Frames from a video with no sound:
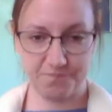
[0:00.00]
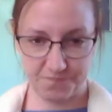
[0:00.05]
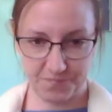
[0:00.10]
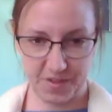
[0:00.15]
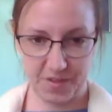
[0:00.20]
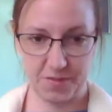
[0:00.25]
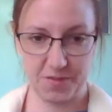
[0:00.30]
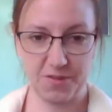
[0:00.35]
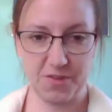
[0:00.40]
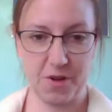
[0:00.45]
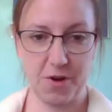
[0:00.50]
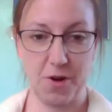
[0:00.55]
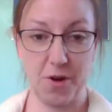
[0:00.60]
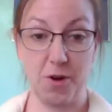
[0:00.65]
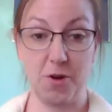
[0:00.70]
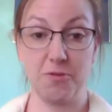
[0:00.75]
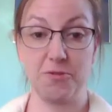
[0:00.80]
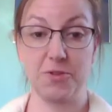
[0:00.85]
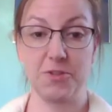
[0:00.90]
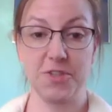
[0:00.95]

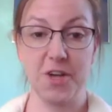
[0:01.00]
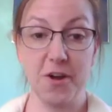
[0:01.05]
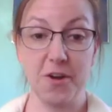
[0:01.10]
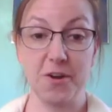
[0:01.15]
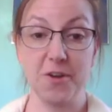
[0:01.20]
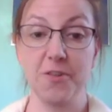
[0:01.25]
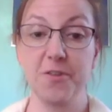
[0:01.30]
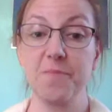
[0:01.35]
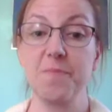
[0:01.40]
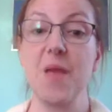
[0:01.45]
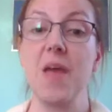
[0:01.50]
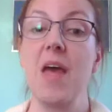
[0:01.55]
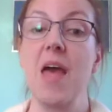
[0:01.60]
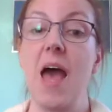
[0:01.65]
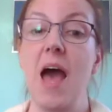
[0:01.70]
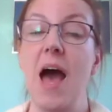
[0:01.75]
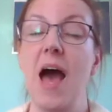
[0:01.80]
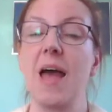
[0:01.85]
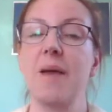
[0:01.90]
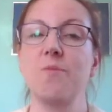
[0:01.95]
So, for starters,
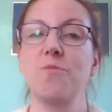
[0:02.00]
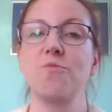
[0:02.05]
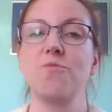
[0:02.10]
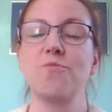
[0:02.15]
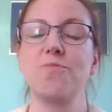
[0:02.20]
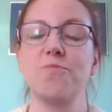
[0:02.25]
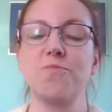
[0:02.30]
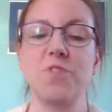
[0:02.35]
I'm